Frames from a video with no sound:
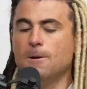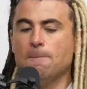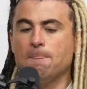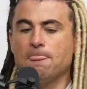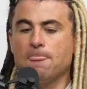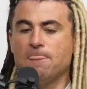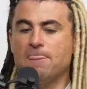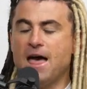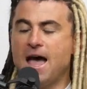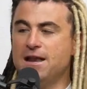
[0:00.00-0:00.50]

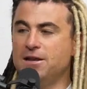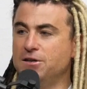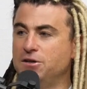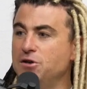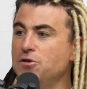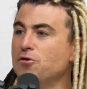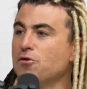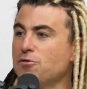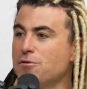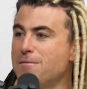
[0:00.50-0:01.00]
that
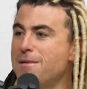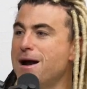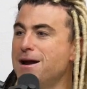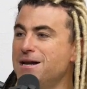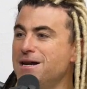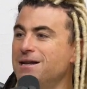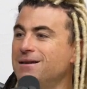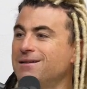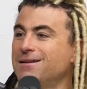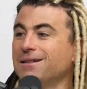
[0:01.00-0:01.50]
do the
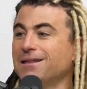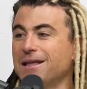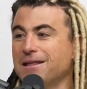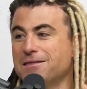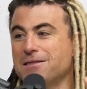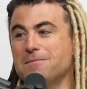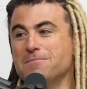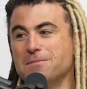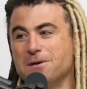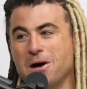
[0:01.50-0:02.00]
reminding to let
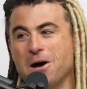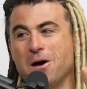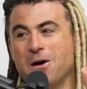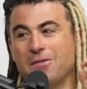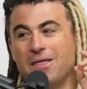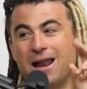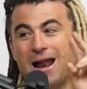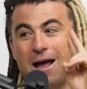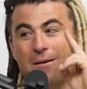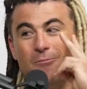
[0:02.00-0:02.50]
them know
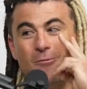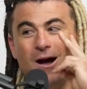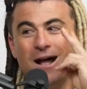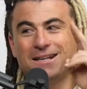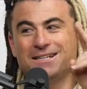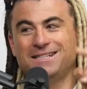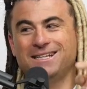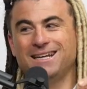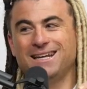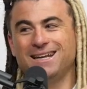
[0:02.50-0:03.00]
that I'm
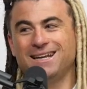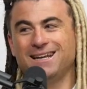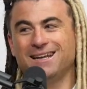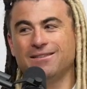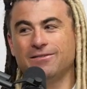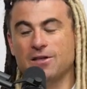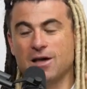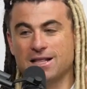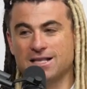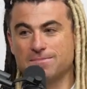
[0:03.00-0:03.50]
watching.
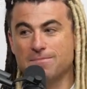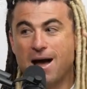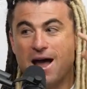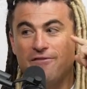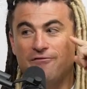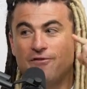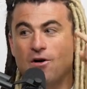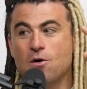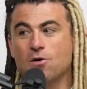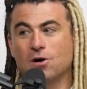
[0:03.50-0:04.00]
That's my
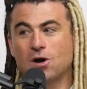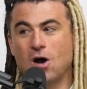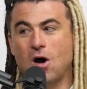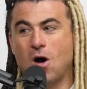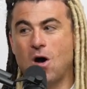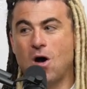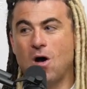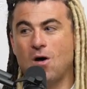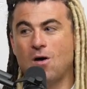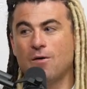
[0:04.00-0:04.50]
phone
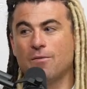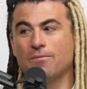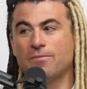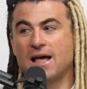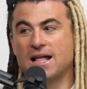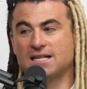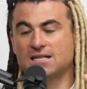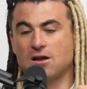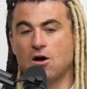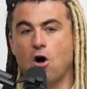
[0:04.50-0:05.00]
call.
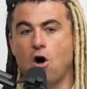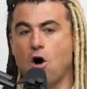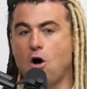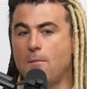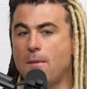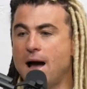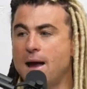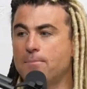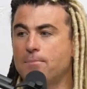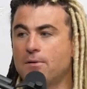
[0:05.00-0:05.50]
That's all
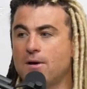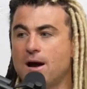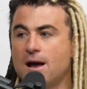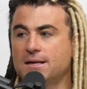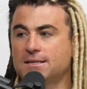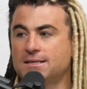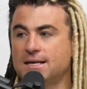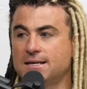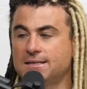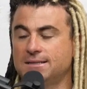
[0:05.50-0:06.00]
my
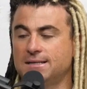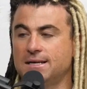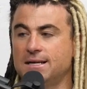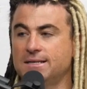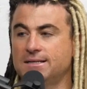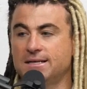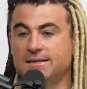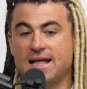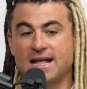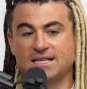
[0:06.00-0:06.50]

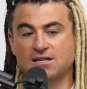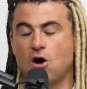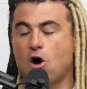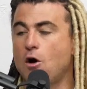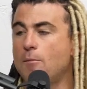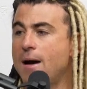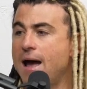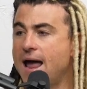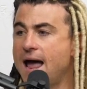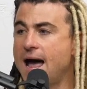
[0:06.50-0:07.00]
processes, and that's all
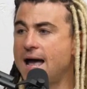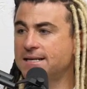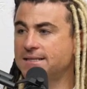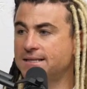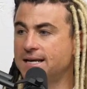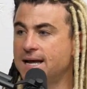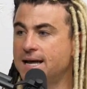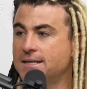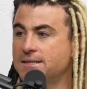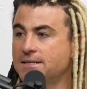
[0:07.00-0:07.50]
my
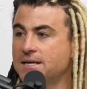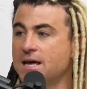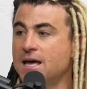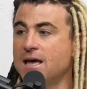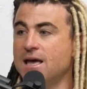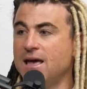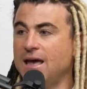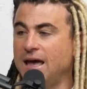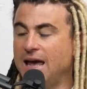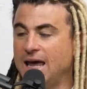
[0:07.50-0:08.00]
assets.
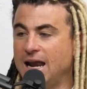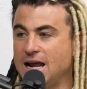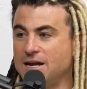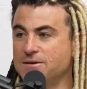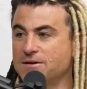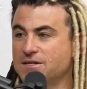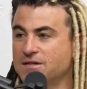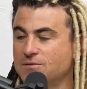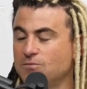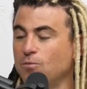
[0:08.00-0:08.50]
And I
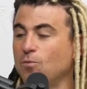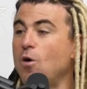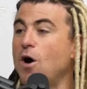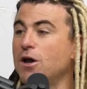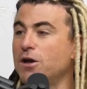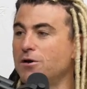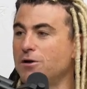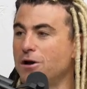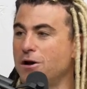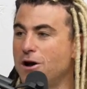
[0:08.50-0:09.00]
just want
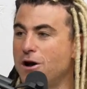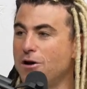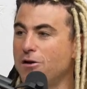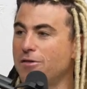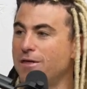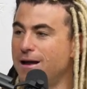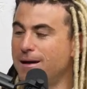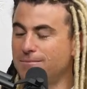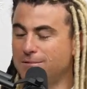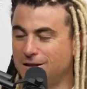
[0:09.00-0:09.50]
you to know
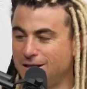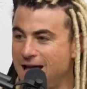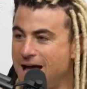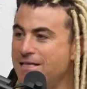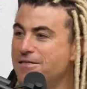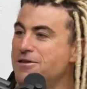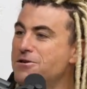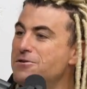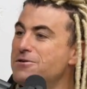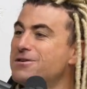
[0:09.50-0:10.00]
that I'm glad
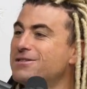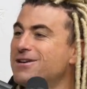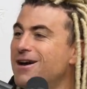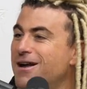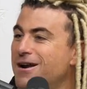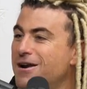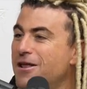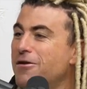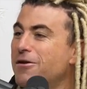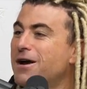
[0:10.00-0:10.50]
that you just got
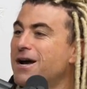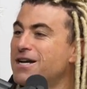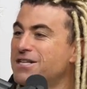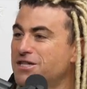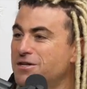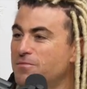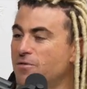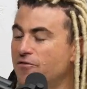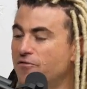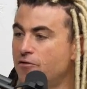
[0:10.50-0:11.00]
another
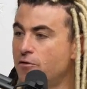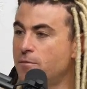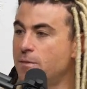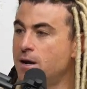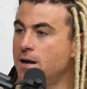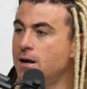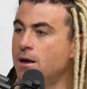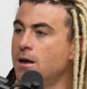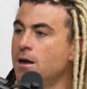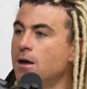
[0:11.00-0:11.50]
customer from
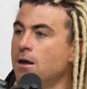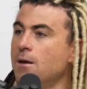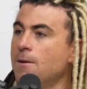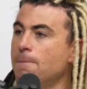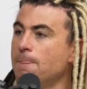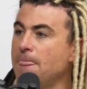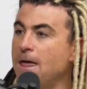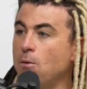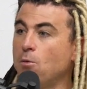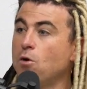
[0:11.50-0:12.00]
me,
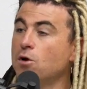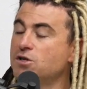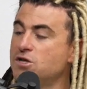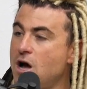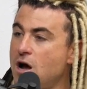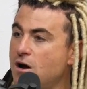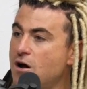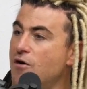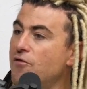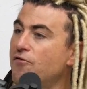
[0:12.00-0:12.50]
and we'll
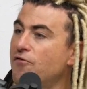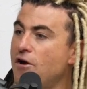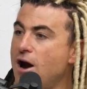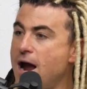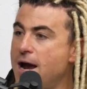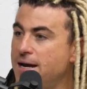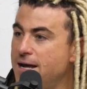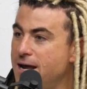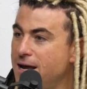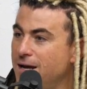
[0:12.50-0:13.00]
talk on
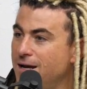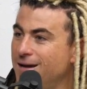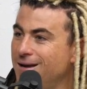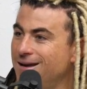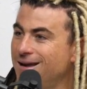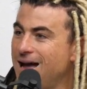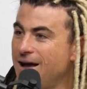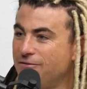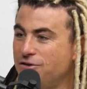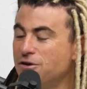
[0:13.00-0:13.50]
Friday
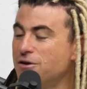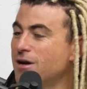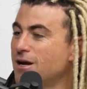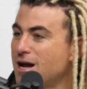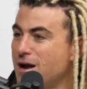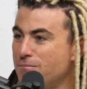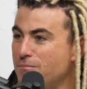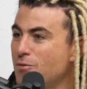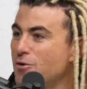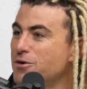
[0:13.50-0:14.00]
after you get a
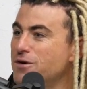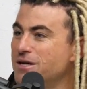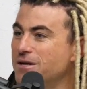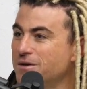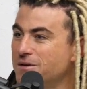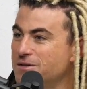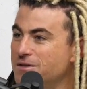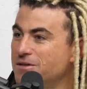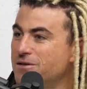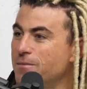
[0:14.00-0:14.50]
couple more
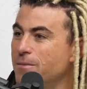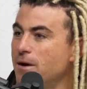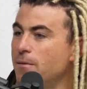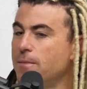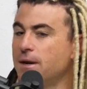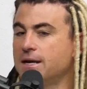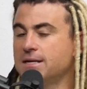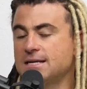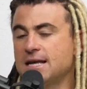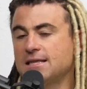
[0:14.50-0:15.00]
deals in your belt.
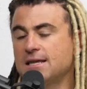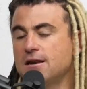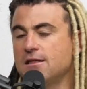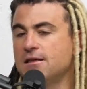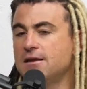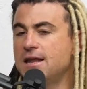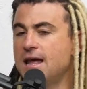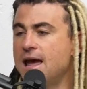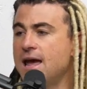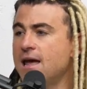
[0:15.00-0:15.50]
Because at the end of the
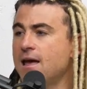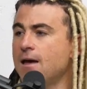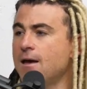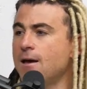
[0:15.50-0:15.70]
day,